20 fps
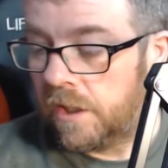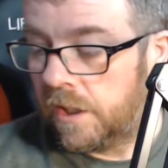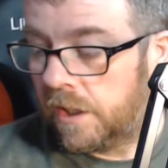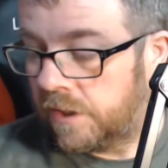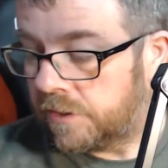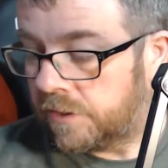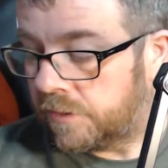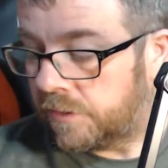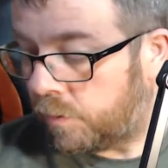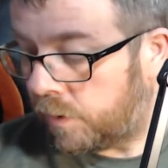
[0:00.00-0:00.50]
So
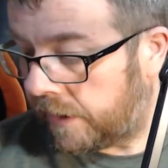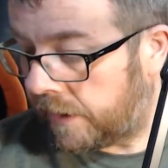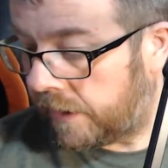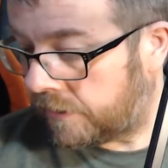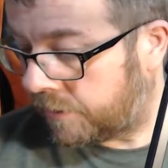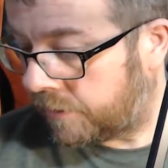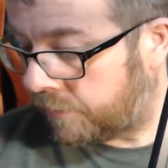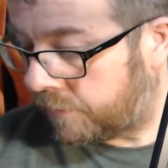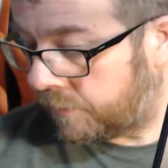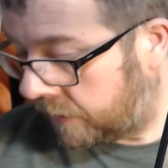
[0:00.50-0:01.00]
what else do
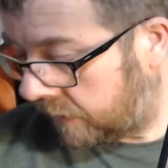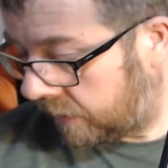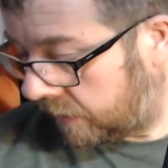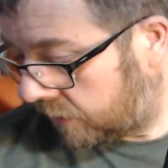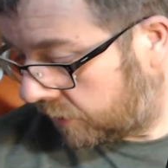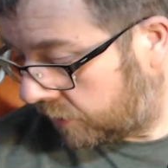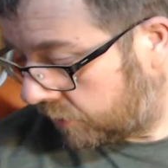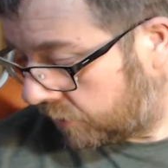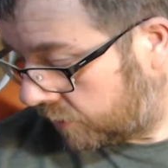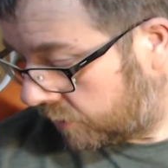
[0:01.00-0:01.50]
we need to
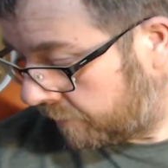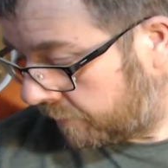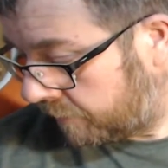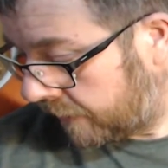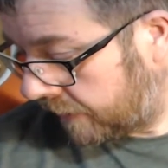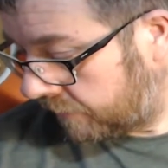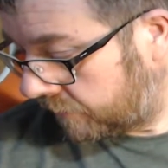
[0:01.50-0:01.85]
talk about?